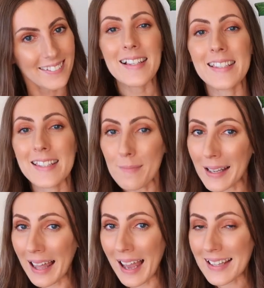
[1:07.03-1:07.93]

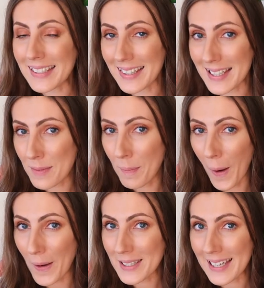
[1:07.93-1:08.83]
Similar to this
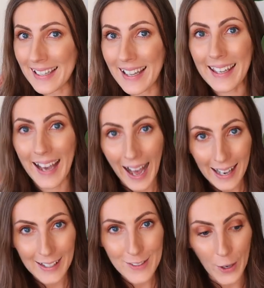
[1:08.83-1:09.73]
pot in
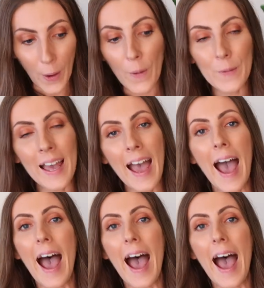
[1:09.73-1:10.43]
color tone,